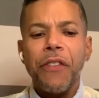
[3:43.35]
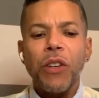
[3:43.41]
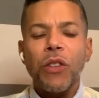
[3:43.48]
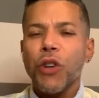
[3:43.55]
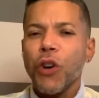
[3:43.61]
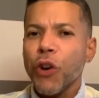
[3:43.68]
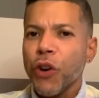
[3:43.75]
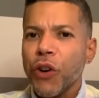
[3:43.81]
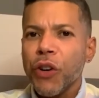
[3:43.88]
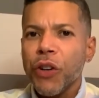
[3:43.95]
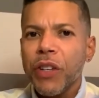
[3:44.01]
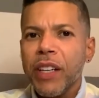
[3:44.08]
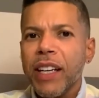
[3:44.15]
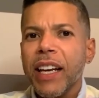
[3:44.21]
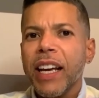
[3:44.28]
it feels
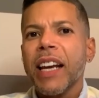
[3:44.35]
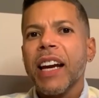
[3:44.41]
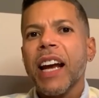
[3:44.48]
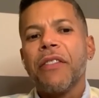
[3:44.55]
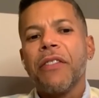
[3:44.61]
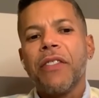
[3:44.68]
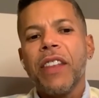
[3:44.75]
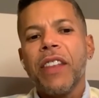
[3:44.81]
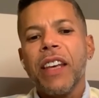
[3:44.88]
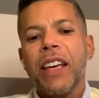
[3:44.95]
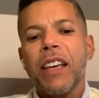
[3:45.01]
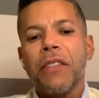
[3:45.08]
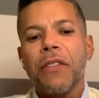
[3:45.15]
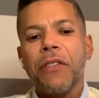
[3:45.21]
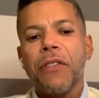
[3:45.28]
earned, and I think
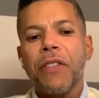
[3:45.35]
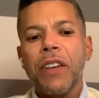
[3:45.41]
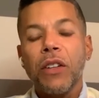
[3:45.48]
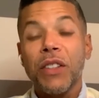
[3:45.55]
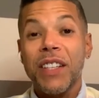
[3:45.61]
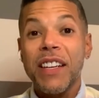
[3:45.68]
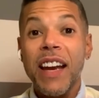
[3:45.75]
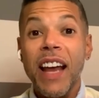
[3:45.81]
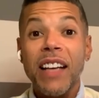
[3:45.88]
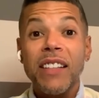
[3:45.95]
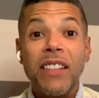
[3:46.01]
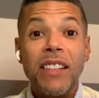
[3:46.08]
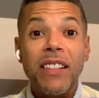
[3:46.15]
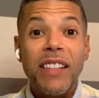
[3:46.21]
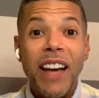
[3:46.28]
it feels
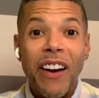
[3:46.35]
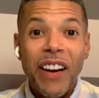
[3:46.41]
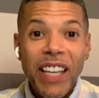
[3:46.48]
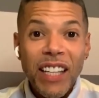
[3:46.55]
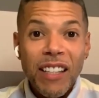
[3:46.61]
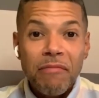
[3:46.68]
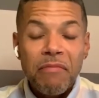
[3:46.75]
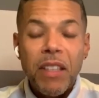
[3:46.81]
necessary.